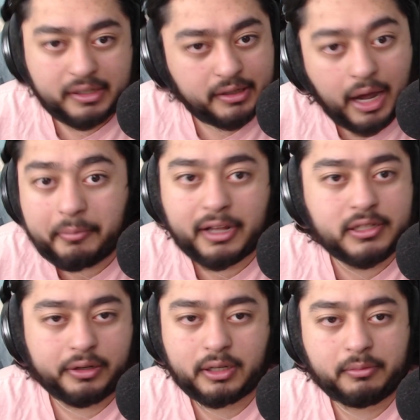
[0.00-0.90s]
I'm not
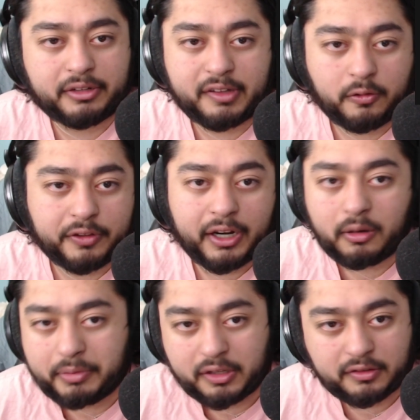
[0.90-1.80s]
talking about self-care,
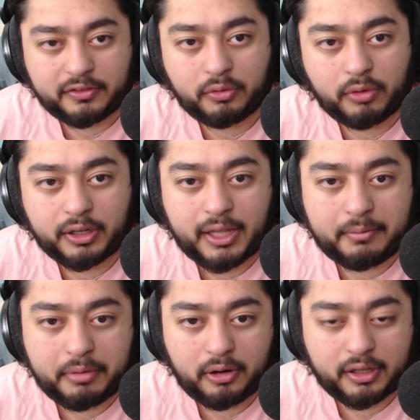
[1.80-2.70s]
because if you're running that
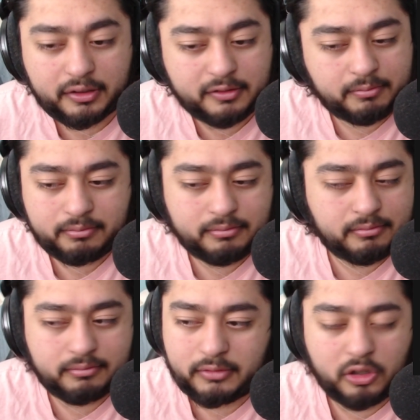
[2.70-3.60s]
perk,
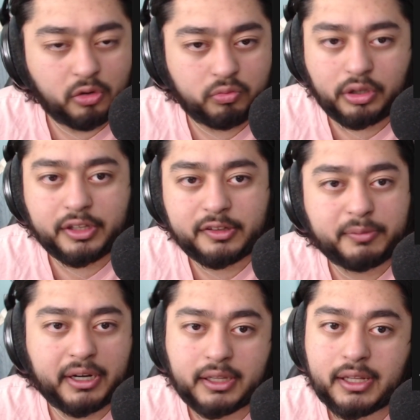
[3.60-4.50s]
you're really
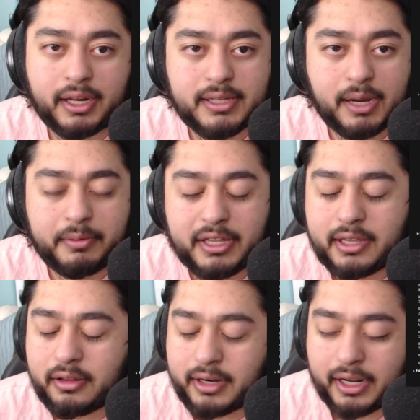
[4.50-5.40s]
spending a lot of time to
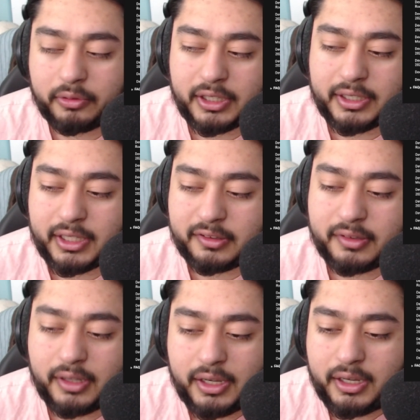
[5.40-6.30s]
heal, and I don't think that's
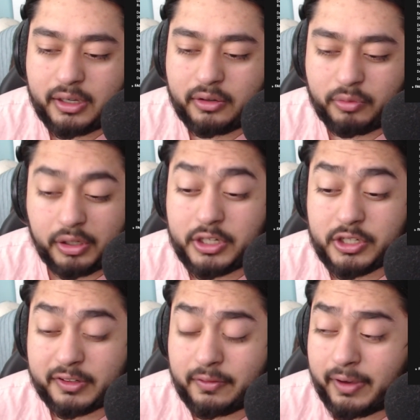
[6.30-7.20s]
really
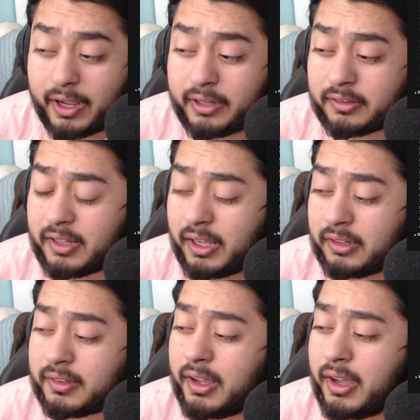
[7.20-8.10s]
justified in this
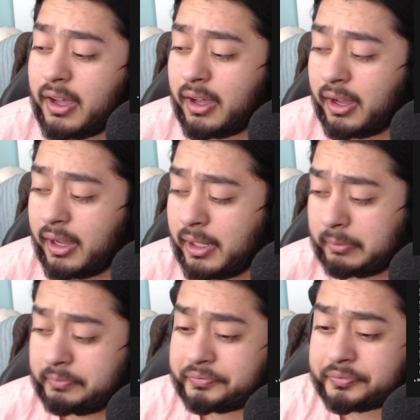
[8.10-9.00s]
case.
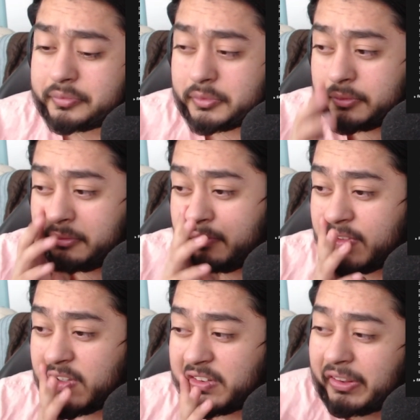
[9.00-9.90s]

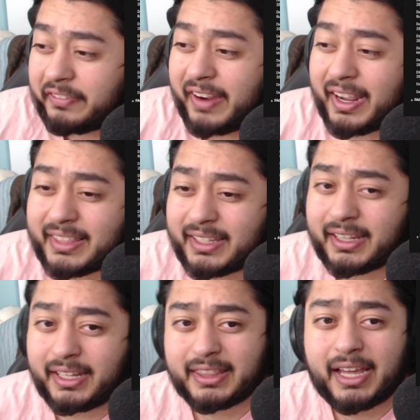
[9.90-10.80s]
So the fact that
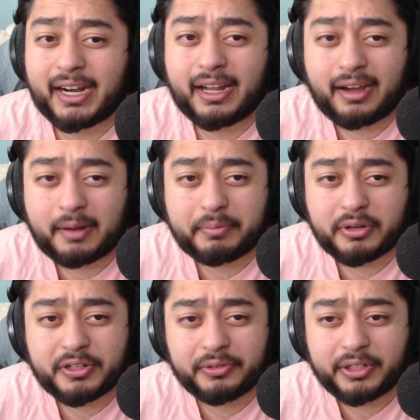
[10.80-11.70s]
that
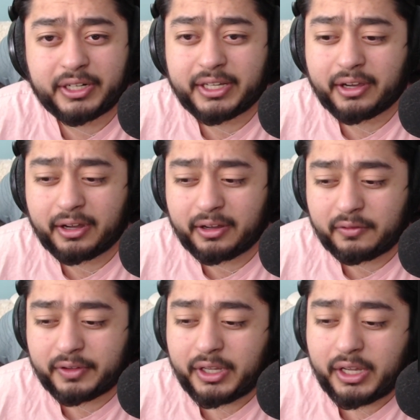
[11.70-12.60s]
opportunity of
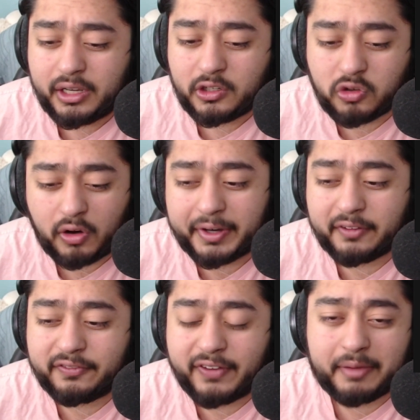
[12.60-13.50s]
trying to
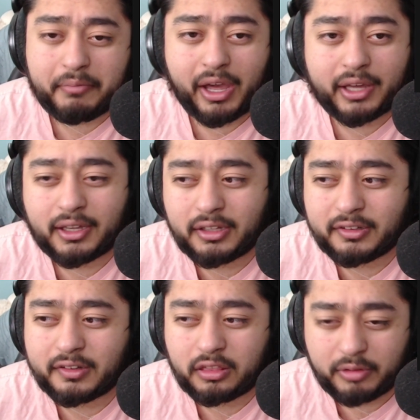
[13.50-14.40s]
fight back against
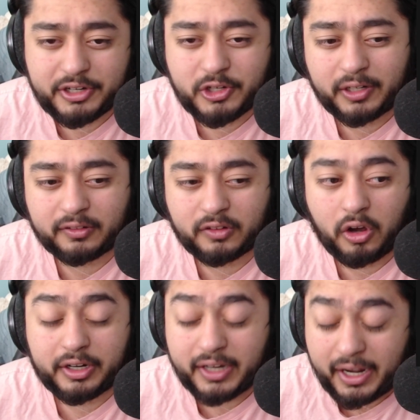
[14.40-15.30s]
a 3-gen has
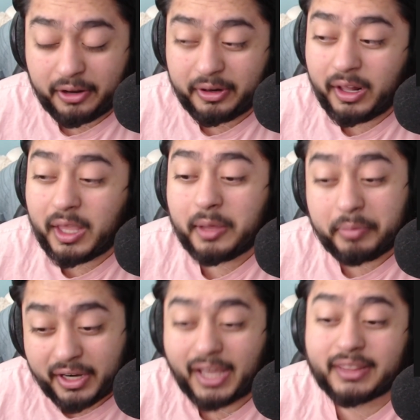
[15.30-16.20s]
gone down,
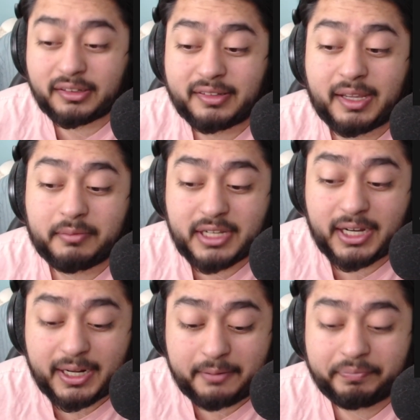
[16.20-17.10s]
but at the same
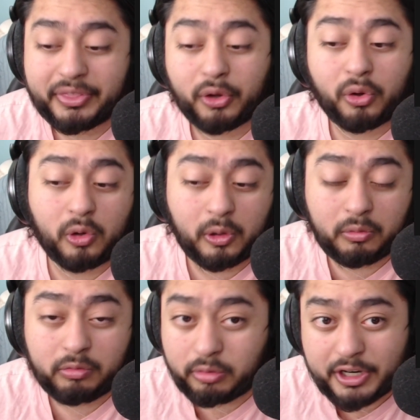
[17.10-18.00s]
time, the whole
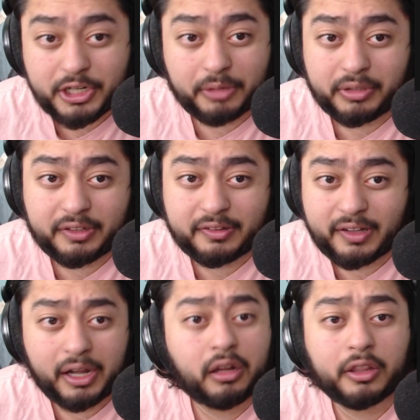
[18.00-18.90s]
3-gen
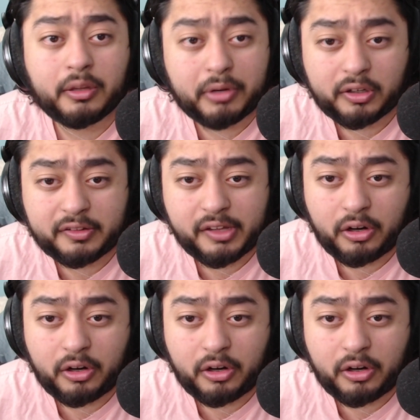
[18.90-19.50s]
playstyle and the perks that are